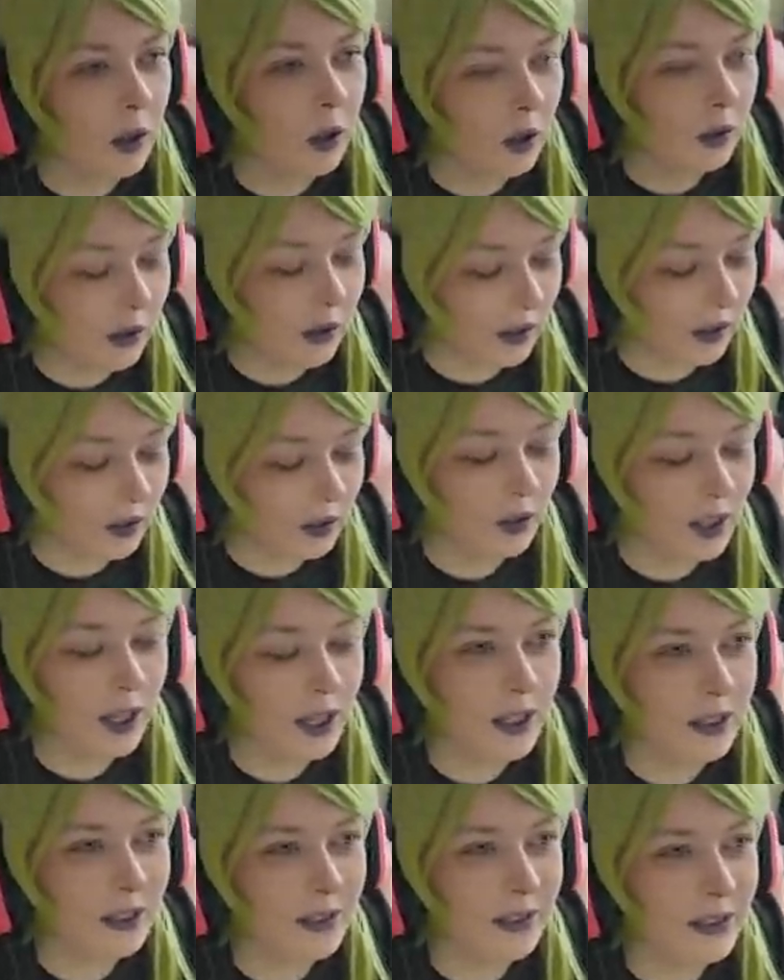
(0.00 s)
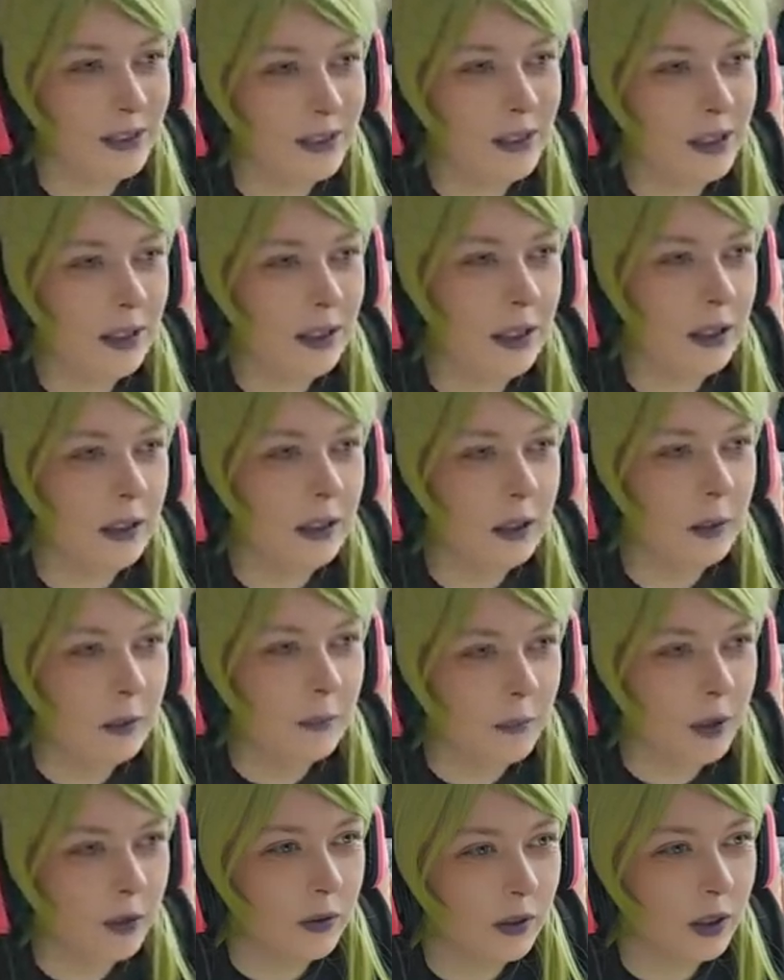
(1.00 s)
Also, I can see
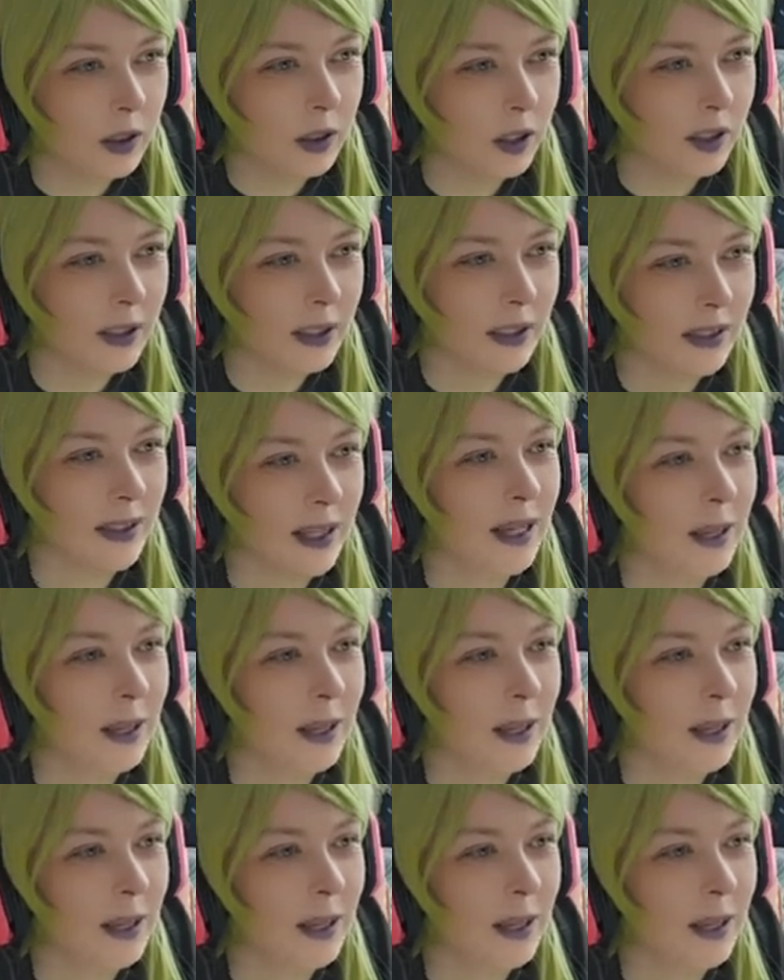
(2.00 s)
my recording